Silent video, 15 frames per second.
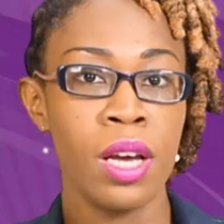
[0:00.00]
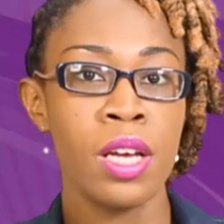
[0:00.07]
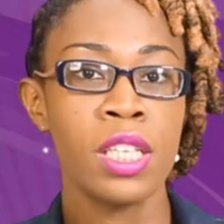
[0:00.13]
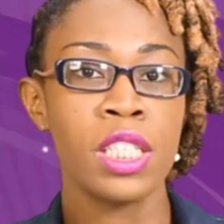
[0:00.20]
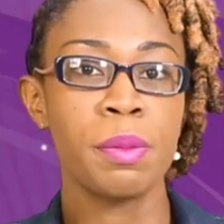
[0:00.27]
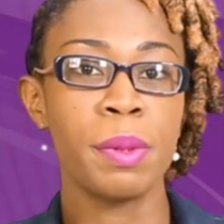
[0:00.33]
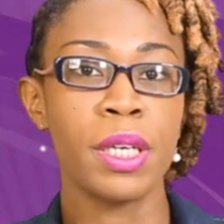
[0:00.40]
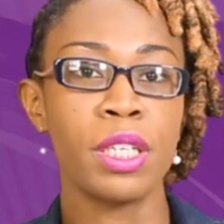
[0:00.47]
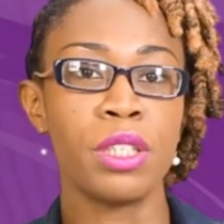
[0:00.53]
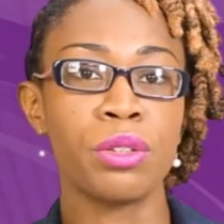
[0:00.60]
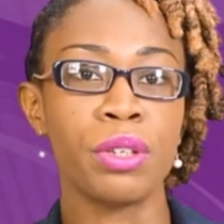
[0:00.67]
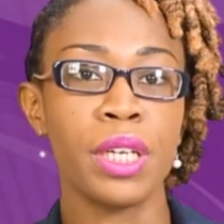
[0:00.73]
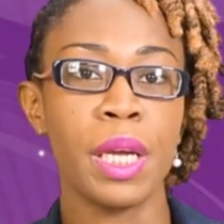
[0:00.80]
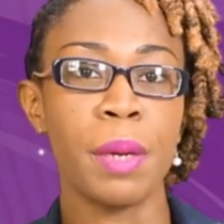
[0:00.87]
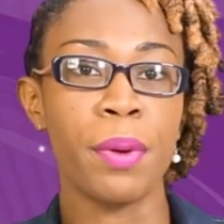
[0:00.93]
Speaking
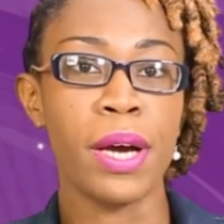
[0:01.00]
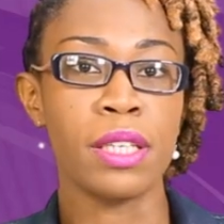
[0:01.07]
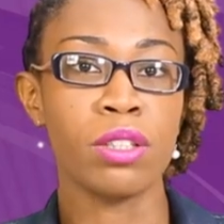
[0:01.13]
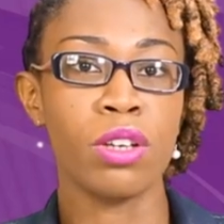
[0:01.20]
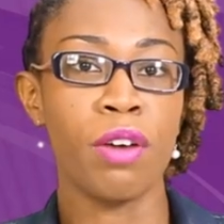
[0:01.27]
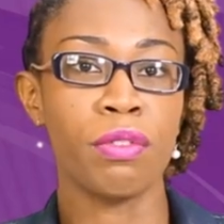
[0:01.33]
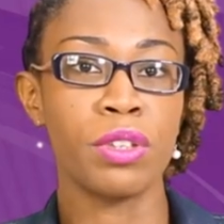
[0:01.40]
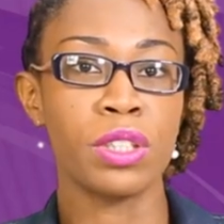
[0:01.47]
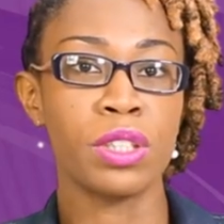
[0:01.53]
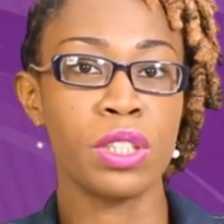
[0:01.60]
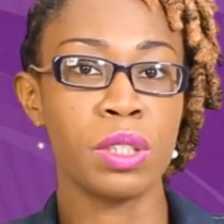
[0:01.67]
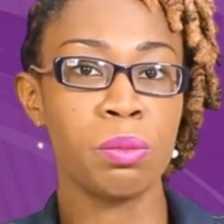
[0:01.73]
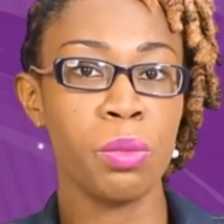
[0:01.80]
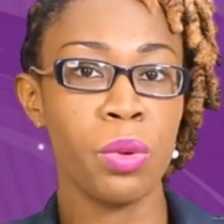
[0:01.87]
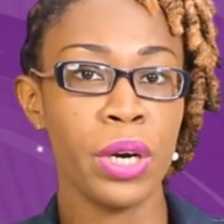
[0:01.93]
during a press conference
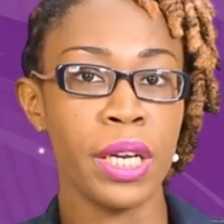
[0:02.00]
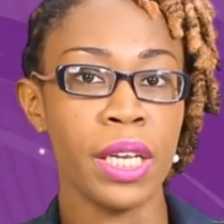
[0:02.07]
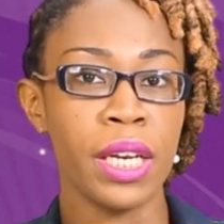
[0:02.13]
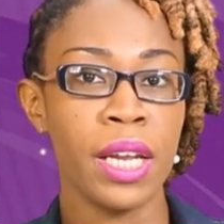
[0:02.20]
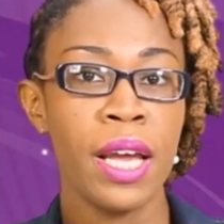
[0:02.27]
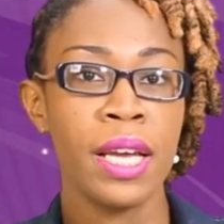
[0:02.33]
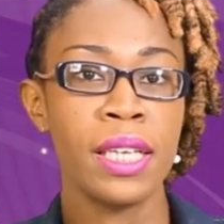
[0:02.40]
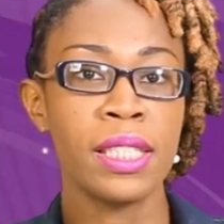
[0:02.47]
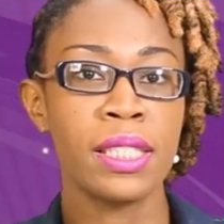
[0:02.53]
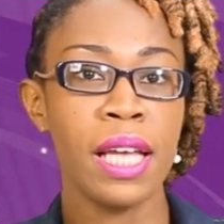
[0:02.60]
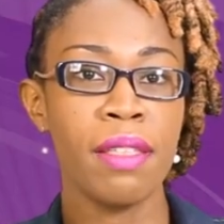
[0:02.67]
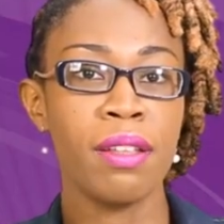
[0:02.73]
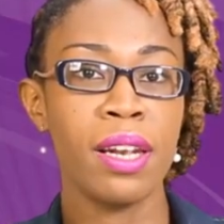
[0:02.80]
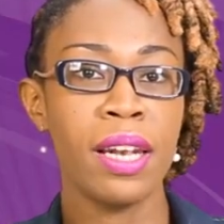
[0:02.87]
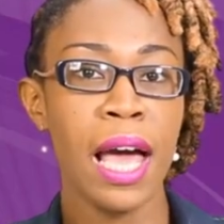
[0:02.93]
this morning, he
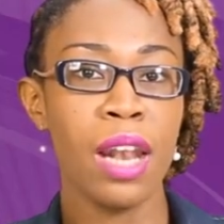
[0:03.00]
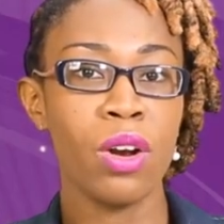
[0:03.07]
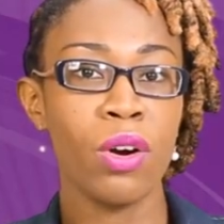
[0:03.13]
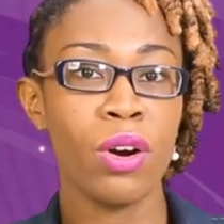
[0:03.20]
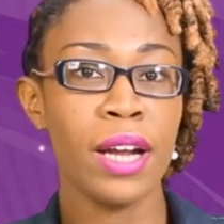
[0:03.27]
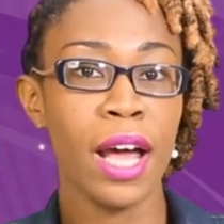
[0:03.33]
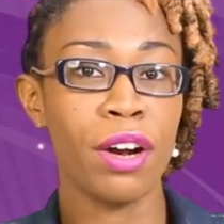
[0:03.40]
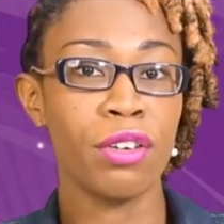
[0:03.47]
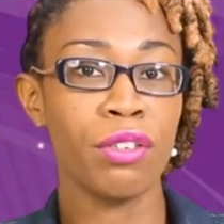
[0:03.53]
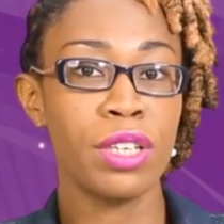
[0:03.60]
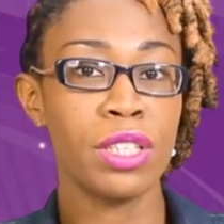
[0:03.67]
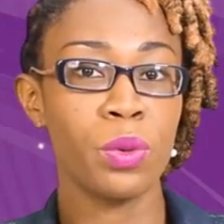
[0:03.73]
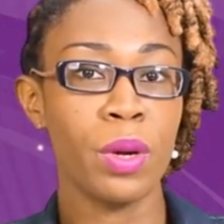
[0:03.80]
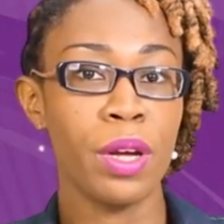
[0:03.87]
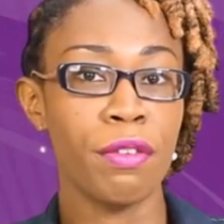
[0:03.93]
said the landlord had
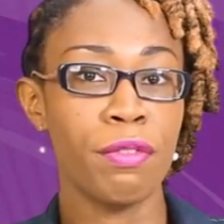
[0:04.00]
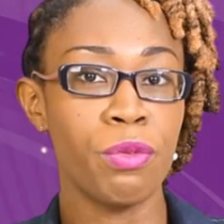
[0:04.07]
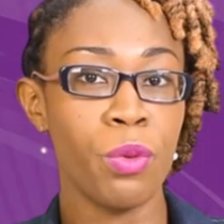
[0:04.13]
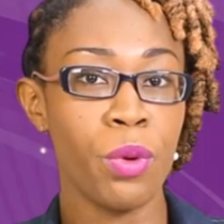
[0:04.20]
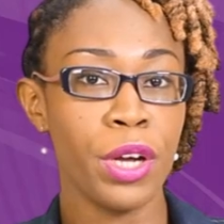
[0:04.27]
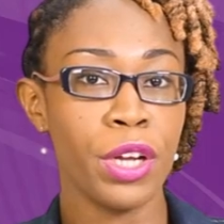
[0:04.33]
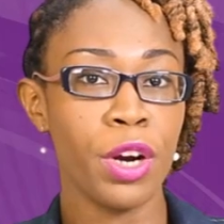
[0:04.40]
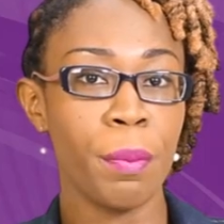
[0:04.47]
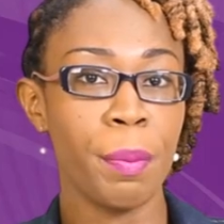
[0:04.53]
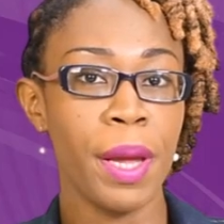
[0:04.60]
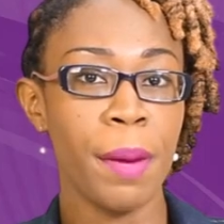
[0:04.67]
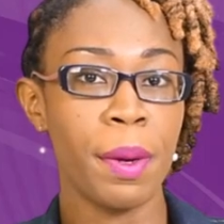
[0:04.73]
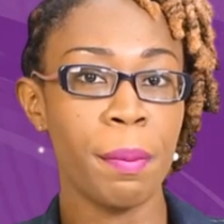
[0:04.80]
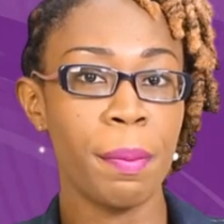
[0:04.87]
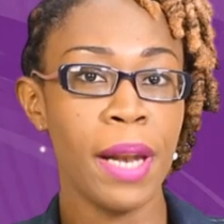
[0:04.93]
agreed to a 4-year
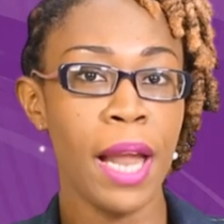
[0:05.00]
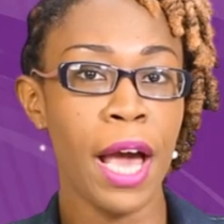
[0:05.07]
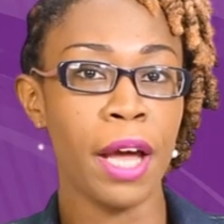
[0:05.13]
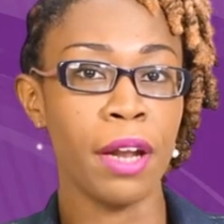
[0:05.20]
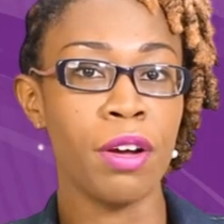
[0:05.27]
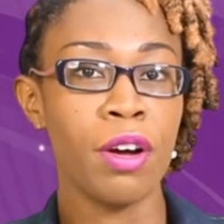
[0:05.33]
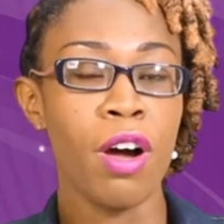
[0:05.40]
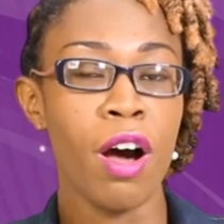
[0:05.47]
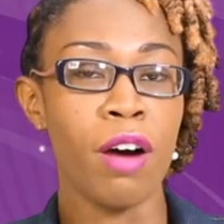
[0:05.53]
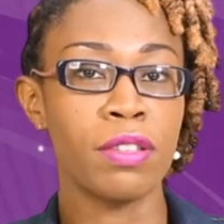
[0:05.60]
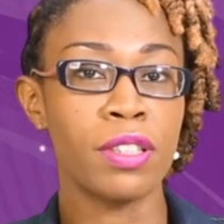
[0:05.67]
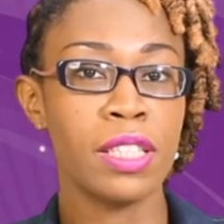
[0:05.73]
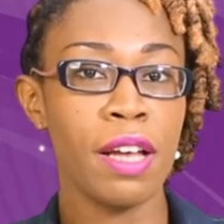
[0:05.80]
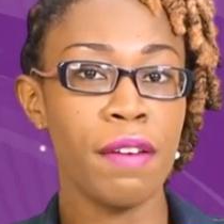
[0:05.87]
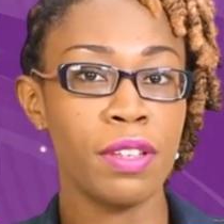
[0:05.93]
payment plan of
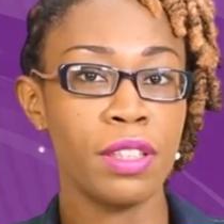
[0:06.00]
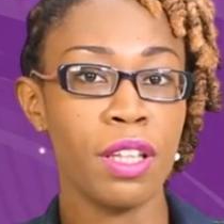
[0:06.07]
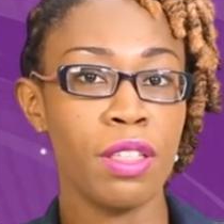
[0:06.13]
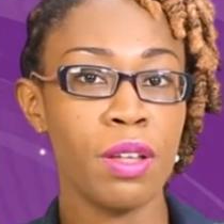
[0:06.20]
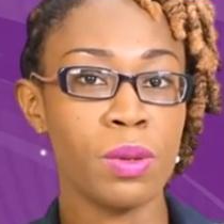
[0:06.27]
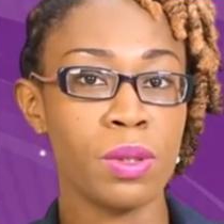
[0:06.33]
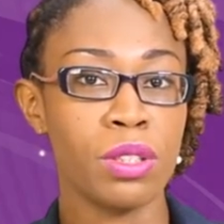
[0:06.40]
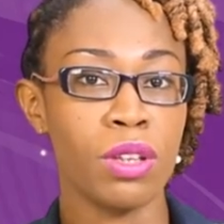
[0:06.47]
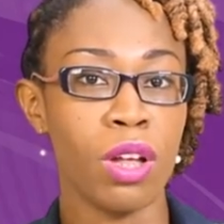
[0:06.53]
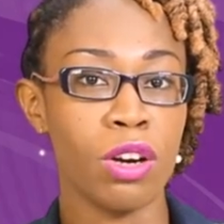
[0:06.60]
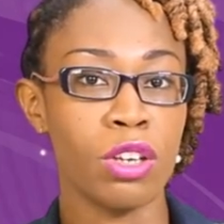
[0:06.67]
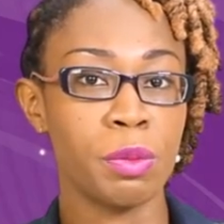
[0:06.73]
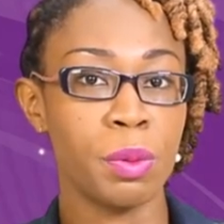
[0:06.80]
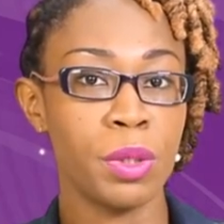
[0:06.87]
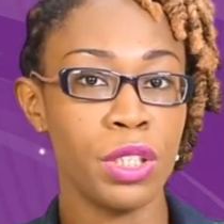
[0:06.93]

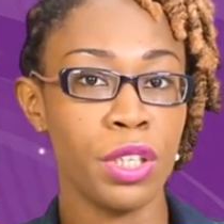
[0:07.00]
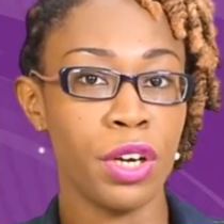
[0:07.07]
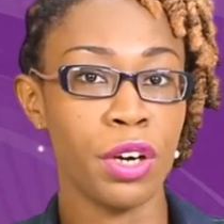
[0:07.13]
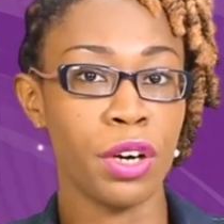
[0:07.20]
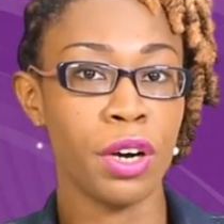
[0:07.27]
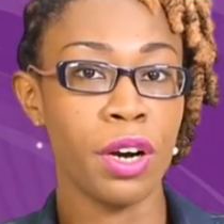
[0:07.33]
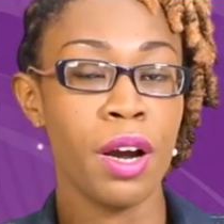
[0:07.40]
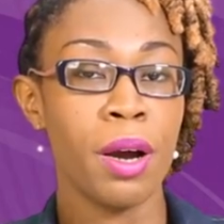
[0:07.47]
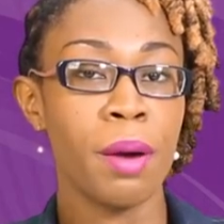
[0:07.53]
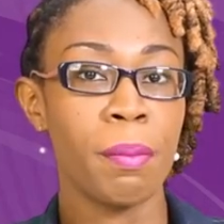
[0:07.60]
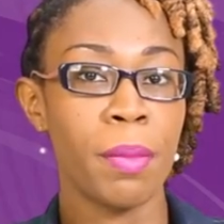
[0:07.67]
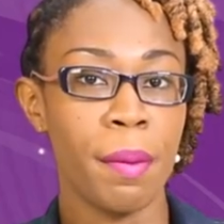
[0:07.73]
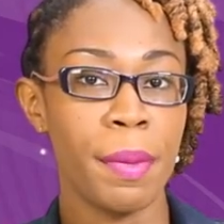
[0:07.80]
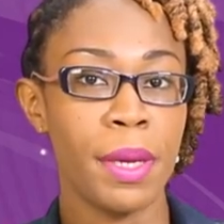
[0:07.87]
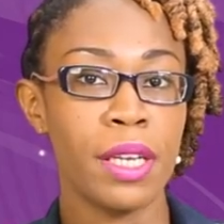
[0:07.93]
$70,000 per year.
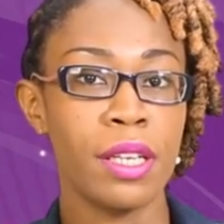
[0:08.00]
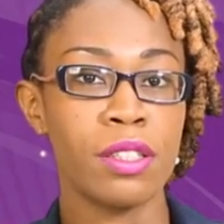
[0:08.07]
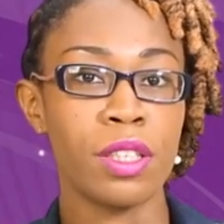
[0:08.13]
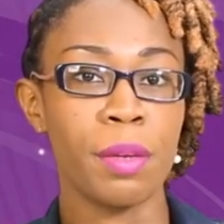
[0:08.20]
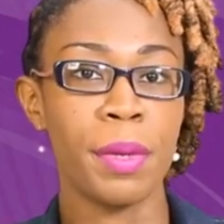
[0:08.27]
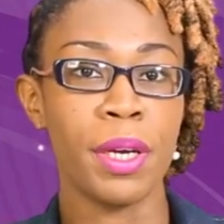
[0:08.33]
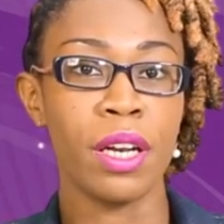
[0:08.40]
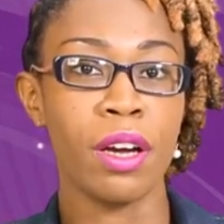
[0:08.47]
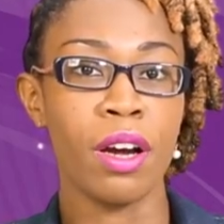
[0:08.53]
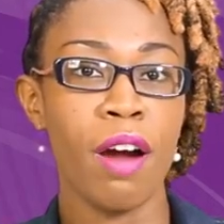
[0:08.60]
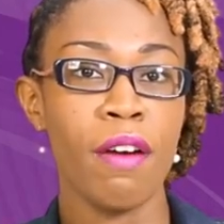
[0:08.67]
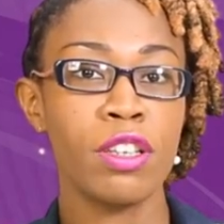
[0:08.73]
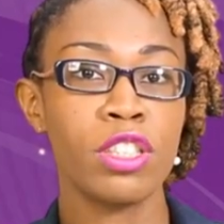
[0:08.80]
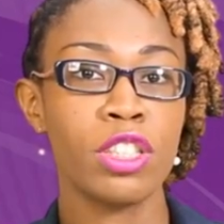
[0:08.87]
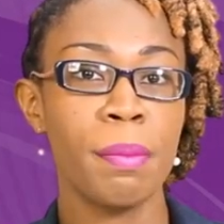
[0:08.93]
Barbadians are being
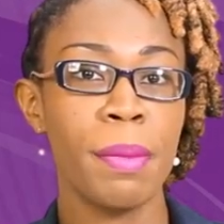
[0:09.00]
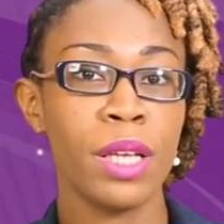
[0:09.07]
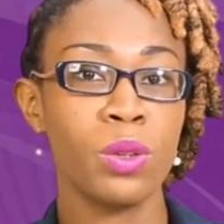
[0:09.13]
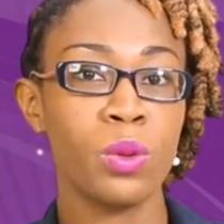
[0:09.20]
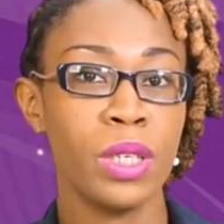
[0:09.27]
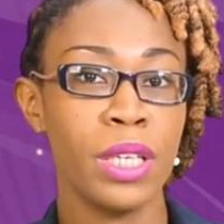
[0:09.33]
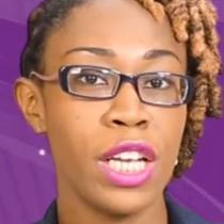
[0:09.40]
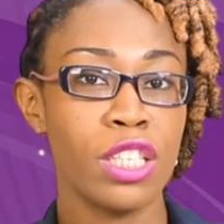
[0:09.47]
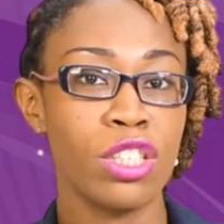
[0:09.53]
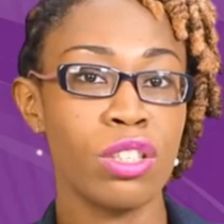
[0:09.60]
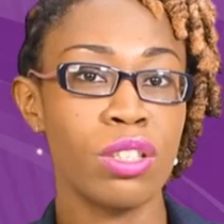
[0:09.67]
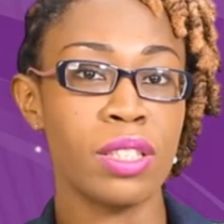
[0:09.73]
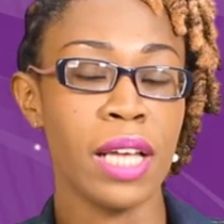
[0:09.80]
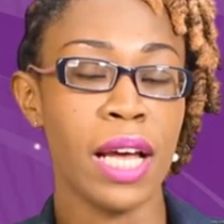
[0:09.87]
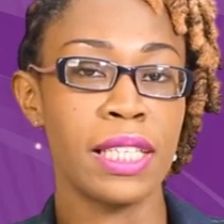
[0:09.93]
encouraged to make
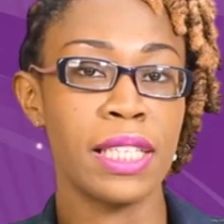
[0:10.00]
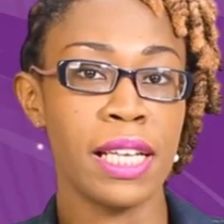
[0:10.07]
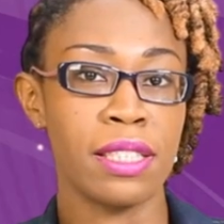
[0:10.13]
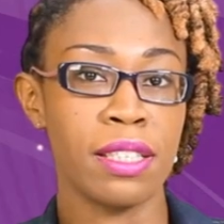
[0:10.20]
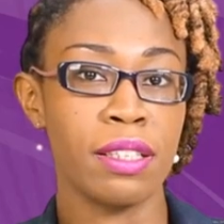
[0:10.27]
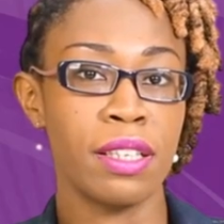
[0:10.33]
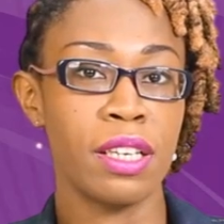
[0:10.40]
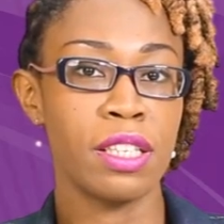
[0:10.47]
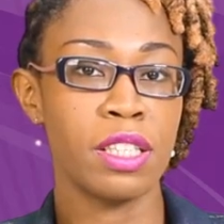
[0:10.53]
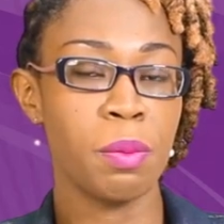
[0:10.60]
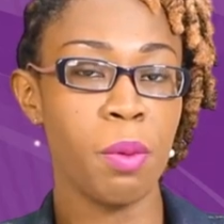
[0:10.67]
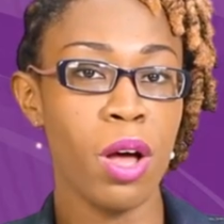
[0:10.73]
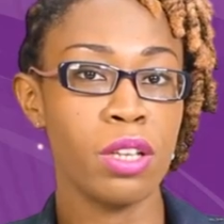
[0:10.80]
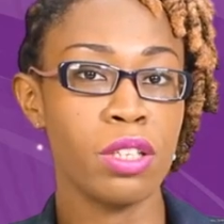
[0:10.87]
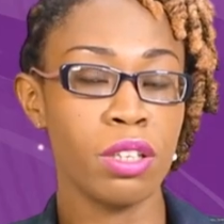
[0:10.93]
donations at designated
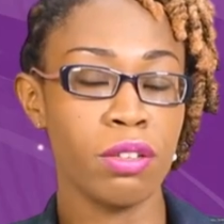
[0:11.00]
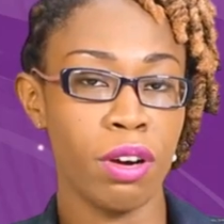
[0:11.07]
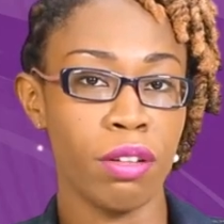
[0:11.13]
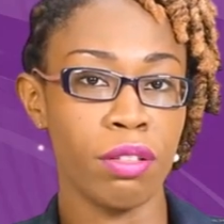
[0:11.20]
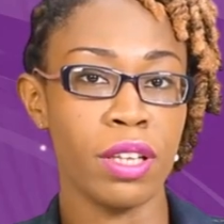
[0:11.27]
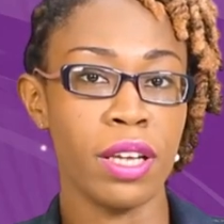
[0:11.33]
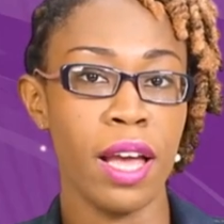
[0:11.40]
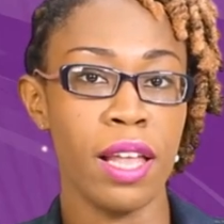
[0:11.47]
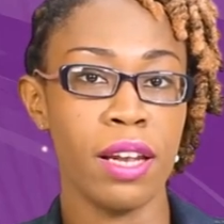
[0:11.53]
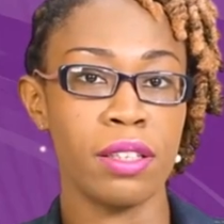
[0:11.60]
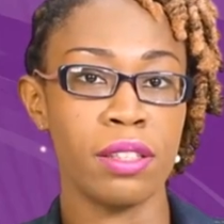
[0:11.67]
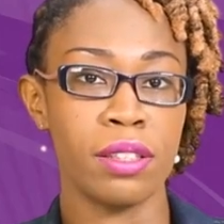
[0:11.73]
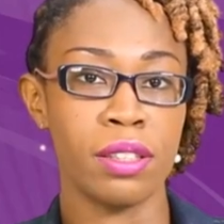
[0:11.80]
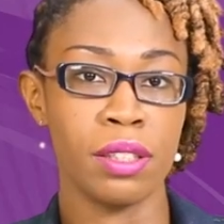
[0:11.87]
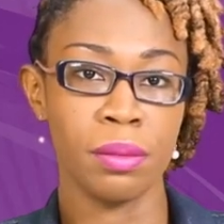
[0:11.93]
spots around the
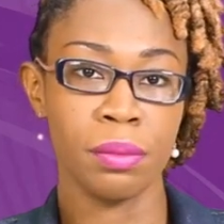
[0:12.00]
island.